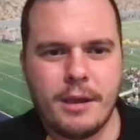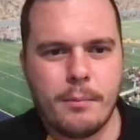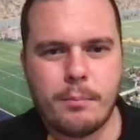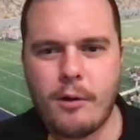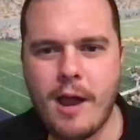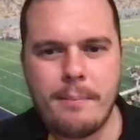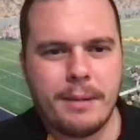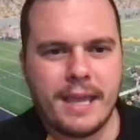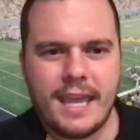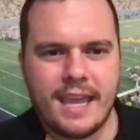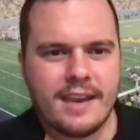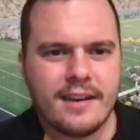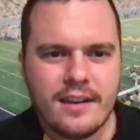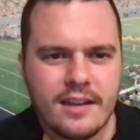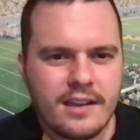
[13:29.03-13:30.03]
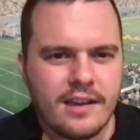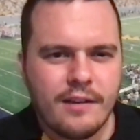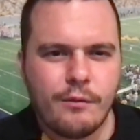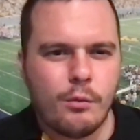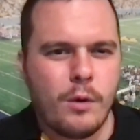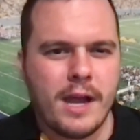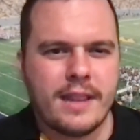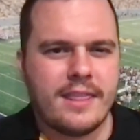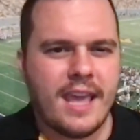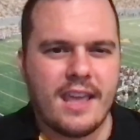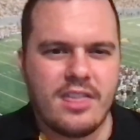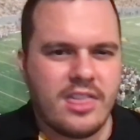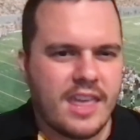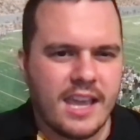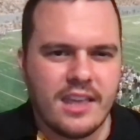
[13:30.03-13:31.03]
propaganda of what they
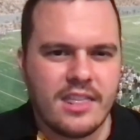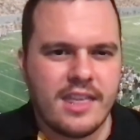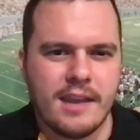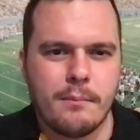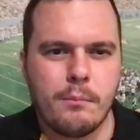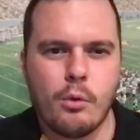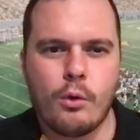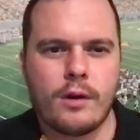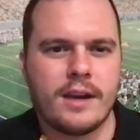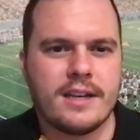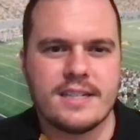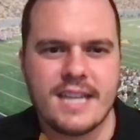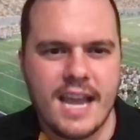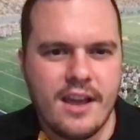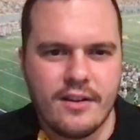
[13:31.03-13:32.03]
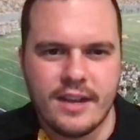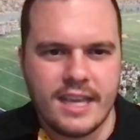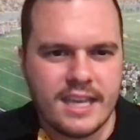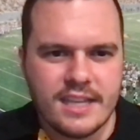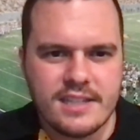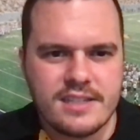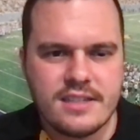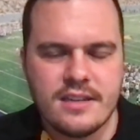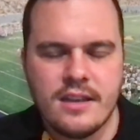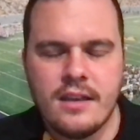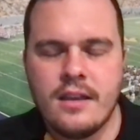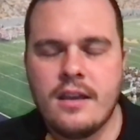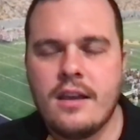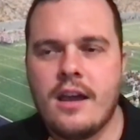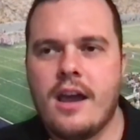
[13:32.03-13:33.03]
think that Morgantown is,
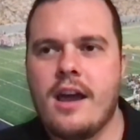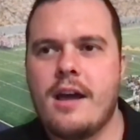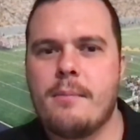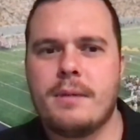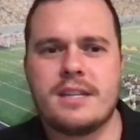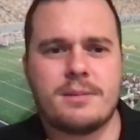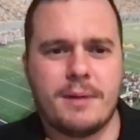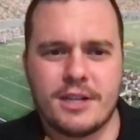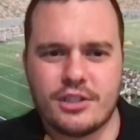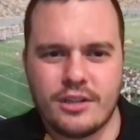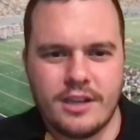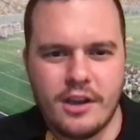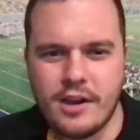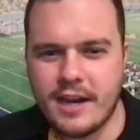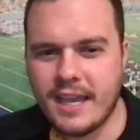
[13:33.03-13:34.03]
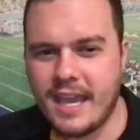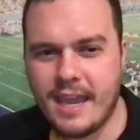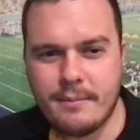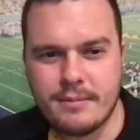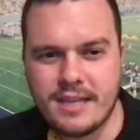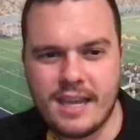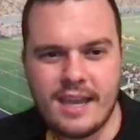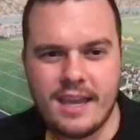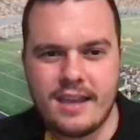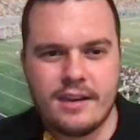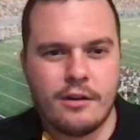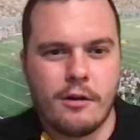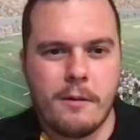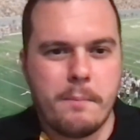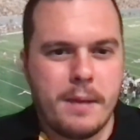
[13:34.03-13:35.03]
especially on a game day and
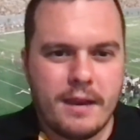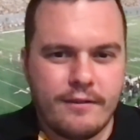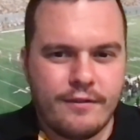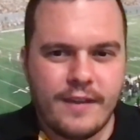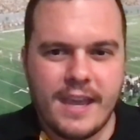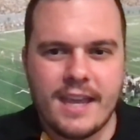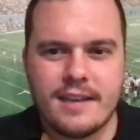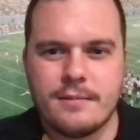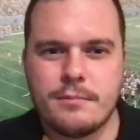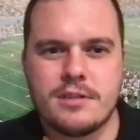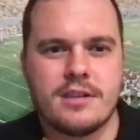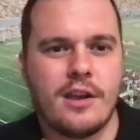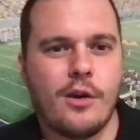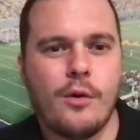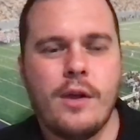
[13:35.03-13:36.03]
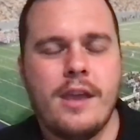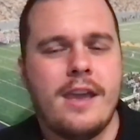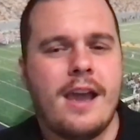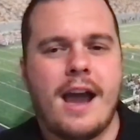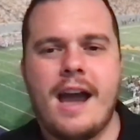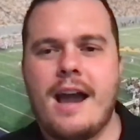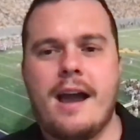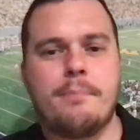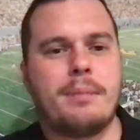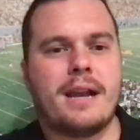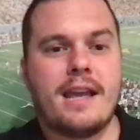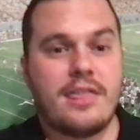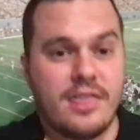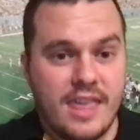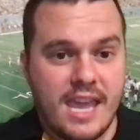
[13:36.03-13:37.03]
you're a Pitt fan. So, but I
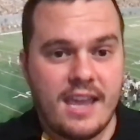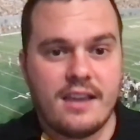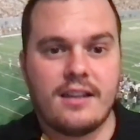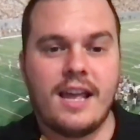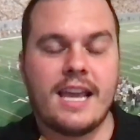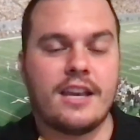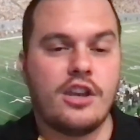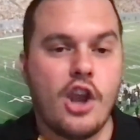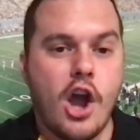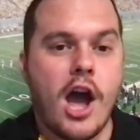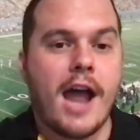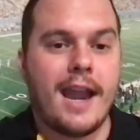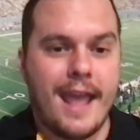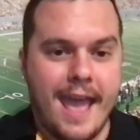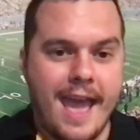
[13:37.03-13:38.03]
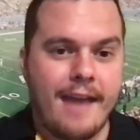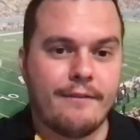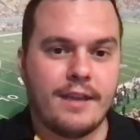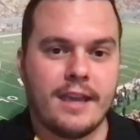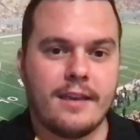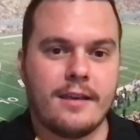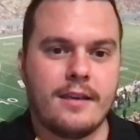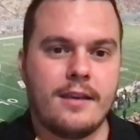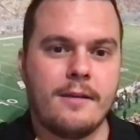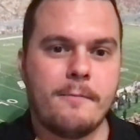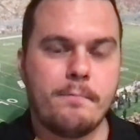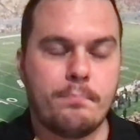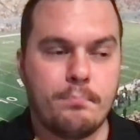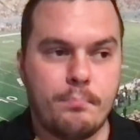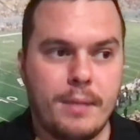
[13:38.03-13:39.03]
think like not having
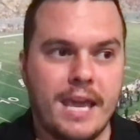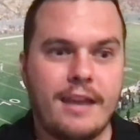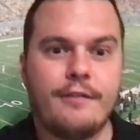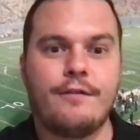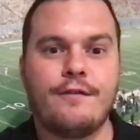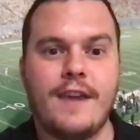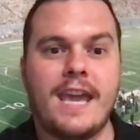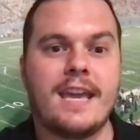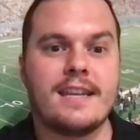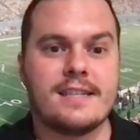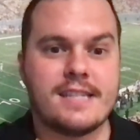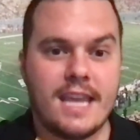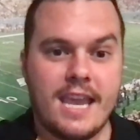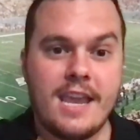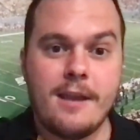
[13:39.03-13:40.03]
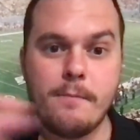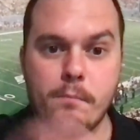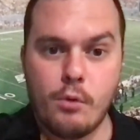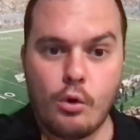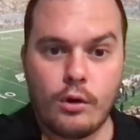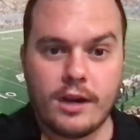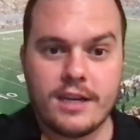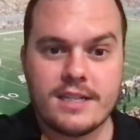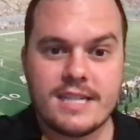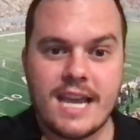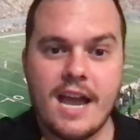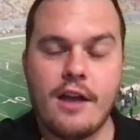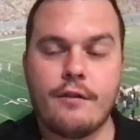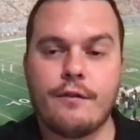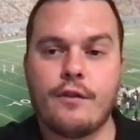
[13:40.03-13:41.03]
Pitt fans in
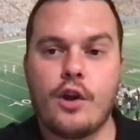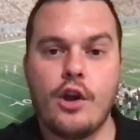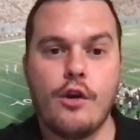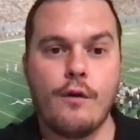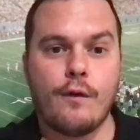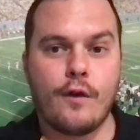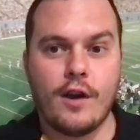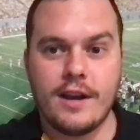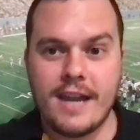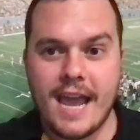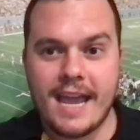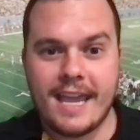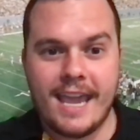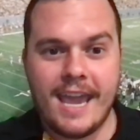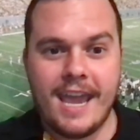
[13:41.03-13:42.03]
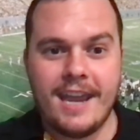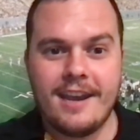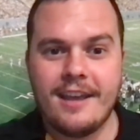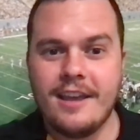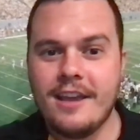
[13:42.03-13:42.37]
Morgantown for over a decade,